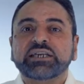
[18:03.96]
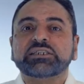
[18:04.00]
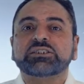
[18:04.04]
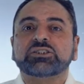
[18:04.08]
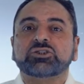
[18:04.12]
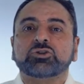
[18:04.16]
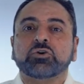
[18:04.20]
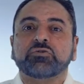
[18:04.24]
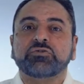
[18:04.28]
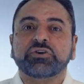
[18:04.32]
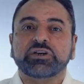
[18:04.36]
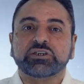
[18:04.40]

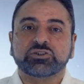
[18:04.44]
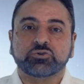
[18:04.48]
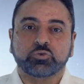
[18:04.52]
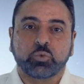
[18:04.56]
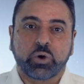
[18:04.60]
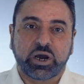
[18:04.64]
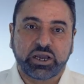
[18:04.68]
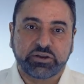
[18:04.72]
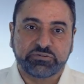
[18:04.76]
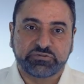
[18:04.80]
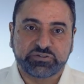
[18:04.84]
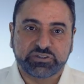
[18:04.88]
rest of his
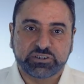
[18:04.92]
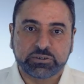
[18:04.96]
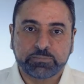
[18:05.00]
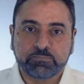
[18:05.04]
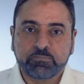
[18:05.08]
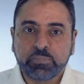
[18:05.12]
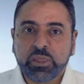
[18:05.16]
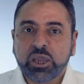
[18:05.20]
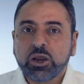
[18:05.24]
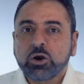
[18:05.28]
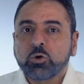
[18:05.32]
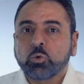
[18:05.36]
wives
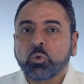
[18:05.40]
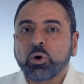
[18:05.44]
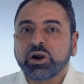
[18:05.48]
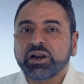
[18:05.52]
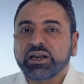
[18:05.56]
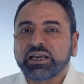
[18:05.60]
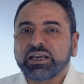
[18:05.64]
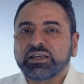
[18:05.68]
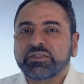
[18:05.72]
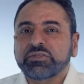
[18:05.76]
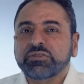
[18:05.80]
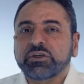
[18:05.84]

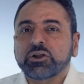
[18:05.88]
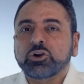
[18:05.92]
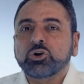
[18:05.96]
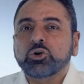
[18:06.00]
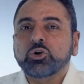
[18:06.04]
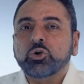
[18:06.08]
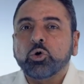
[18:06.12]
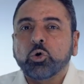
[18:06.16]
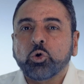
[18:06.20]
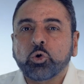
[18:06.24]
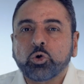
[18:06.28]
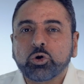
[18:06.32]
were in the
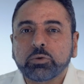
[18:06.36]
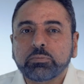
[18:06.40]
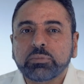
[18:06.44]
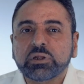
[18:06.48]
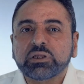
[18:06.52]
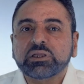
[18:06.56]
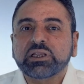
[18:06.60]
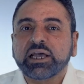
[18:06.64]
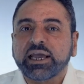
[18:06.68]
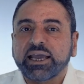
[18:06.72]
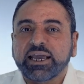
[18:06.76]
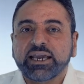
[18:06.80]

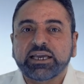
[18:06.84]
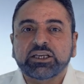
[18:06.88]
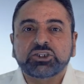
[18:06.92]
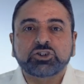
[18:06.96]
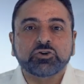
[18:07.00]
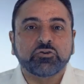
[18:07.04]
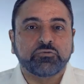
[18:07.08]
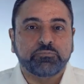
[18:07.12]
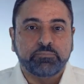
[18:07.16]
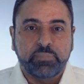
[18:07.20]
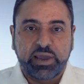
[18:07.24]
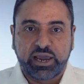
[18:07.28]
normal
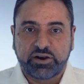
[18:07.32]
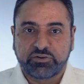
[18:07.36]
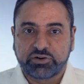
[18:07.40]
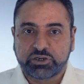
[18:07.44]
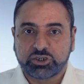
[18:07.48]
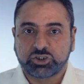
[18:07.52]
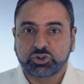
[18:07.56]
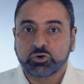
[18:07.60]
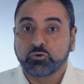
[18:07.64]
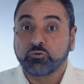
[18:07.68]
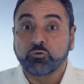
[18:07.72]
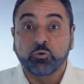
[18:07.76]
age of
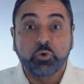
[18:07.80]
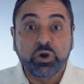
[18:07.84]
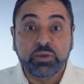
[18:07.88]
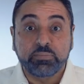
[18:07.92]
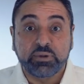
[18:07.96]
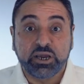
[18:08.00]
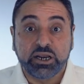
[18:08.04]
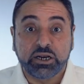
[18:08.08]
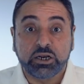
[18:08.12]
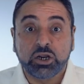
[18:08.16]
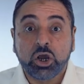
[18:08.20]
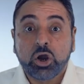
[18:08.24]
marriage of
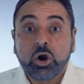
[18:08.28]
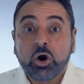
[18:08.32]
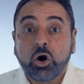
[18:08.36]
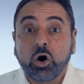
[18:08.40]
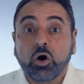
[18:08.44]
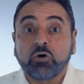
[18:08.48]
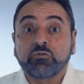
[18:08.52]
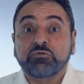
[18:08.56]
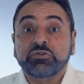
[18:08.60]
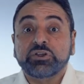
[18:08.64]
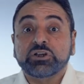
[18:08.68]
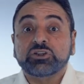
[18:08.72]
women
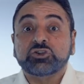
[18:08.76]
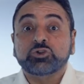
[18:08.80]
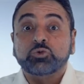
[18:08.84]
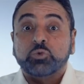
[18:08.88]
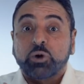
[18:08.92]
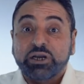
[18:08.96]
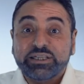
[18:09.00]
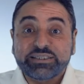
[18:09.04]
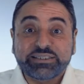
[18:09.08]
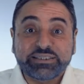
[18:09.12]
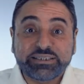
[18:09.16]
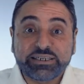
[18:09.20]
of the
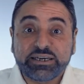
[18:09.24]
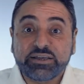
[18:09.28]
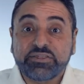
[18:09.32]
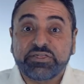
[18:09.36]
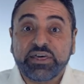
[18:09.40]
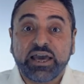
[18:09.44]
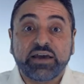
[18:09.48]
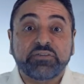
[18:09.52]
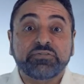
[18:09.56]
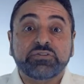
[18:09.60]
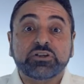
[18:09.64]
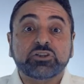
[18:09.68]

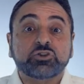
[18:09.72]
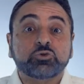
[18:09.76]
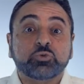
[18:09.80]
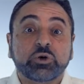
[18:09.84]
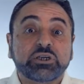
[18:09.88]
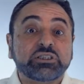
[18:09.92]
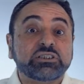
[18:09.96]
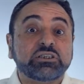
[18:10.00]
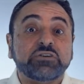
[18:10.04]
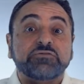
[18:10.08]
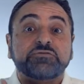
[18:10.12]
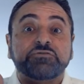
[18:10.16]
20th and the
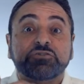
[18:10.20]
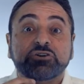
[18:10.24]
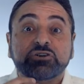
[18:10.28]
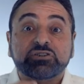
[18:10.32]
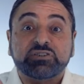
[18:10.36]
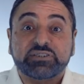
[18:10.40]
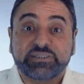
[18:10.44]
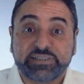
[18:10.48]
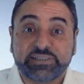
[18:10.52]
21st